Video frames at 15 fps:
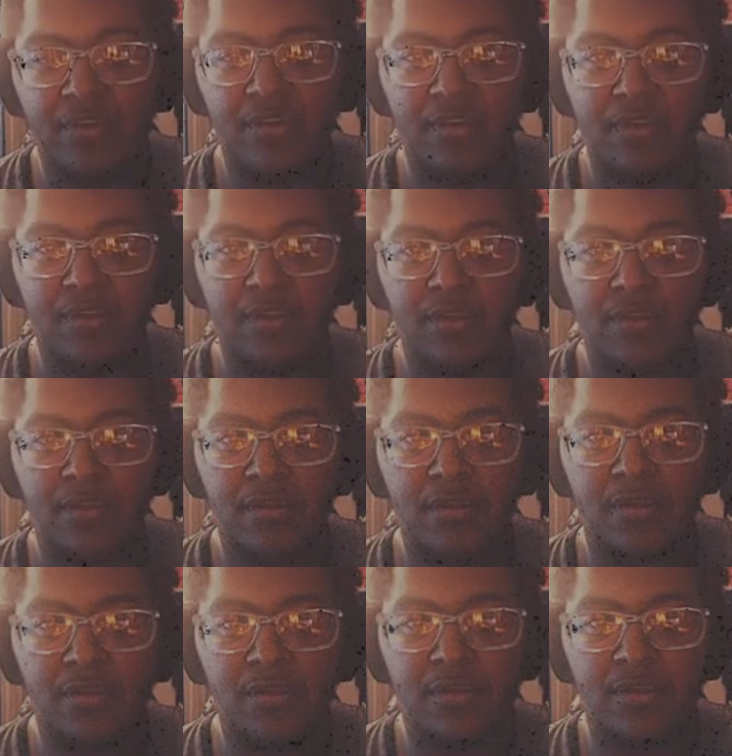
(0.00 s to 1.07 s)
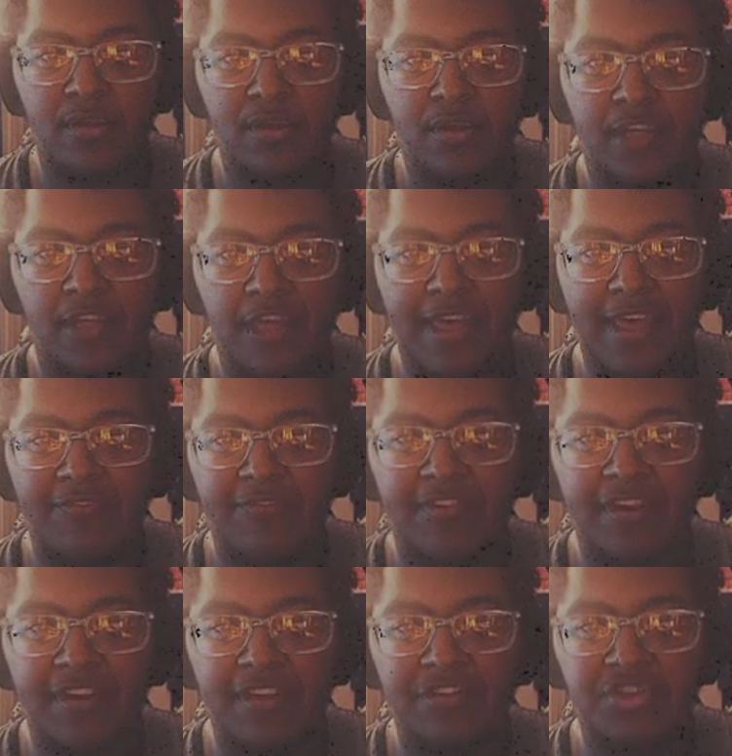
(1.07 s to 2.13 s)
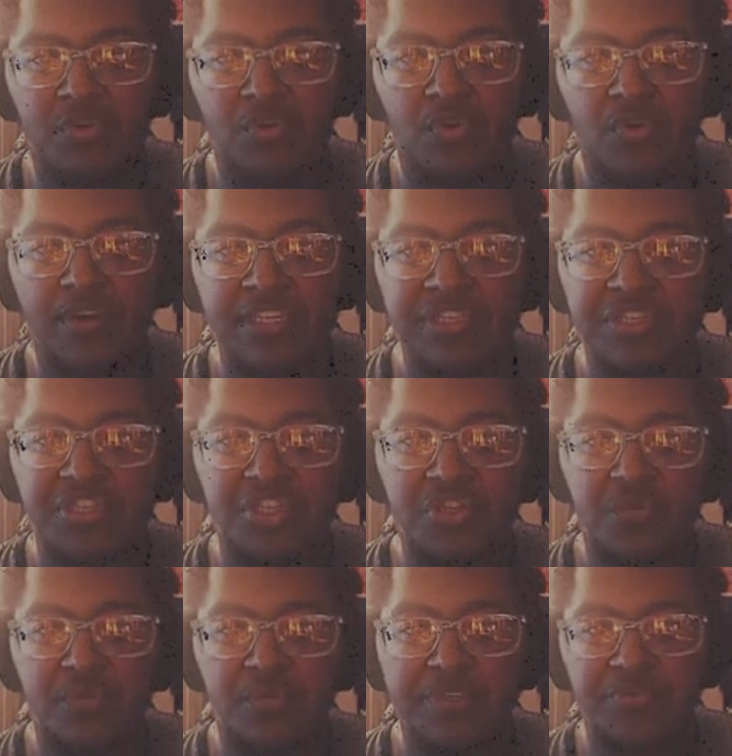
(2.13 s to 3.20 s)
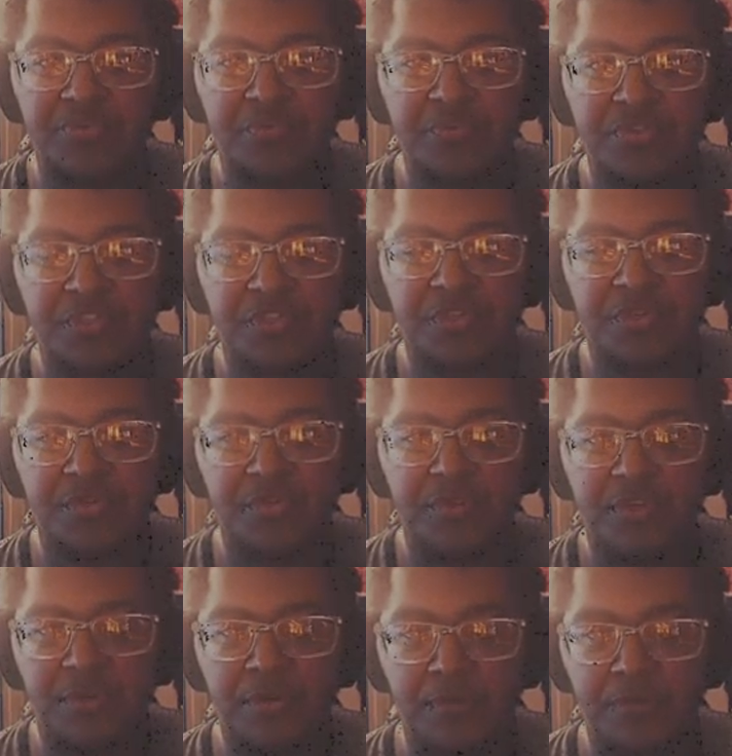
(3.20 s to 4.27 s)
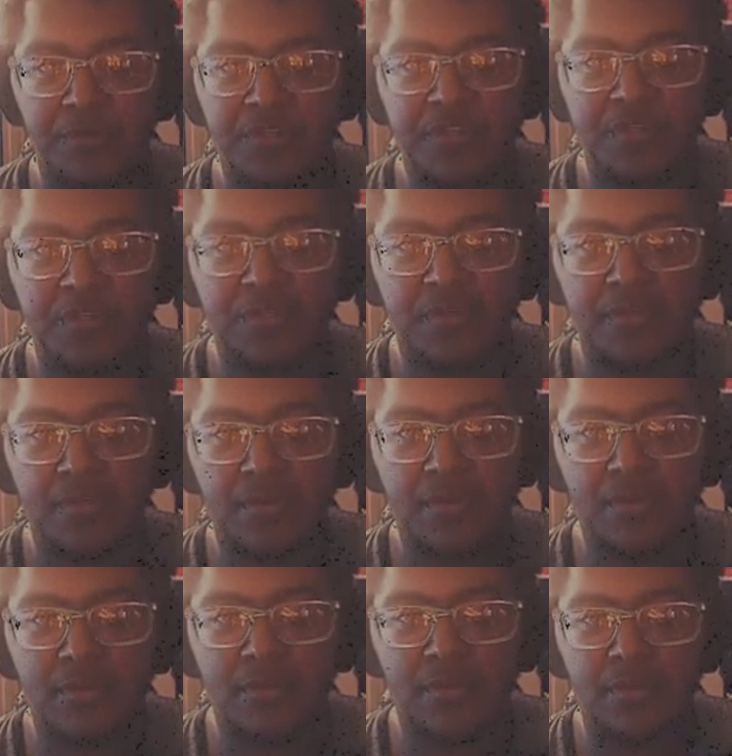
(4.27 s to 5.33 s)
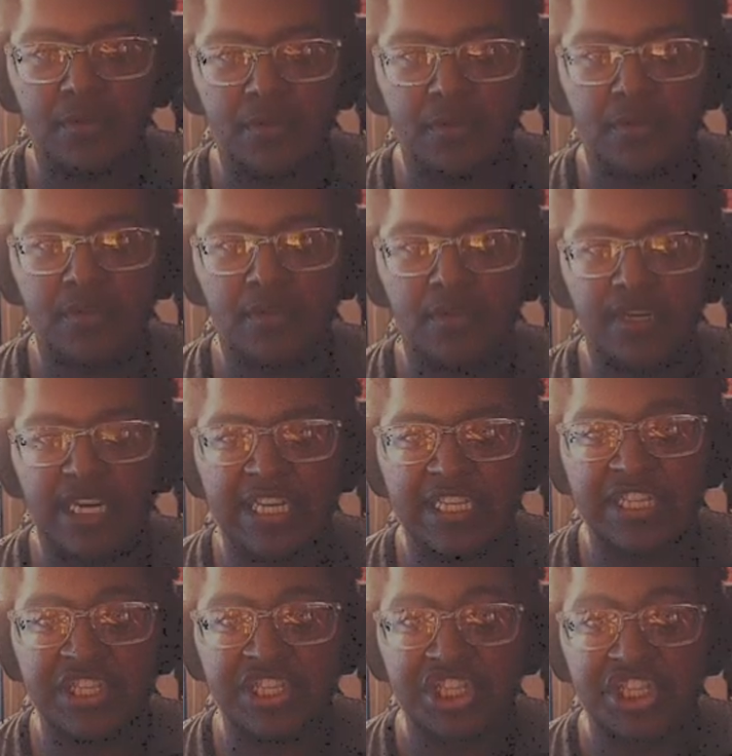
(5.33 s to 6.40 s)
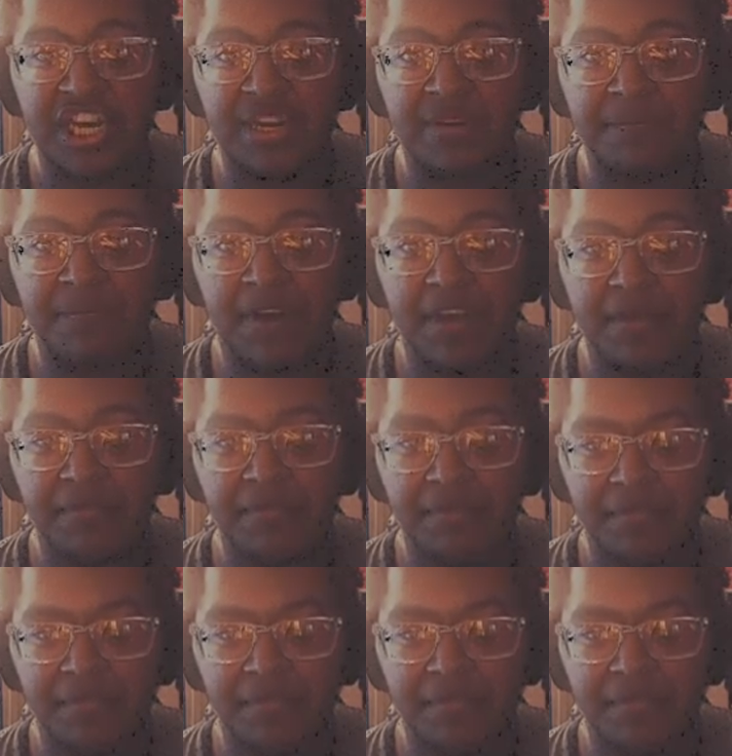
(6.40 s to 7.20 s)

of this. Heavenly Toys, Joey Drew Studios. That's a giant pipe.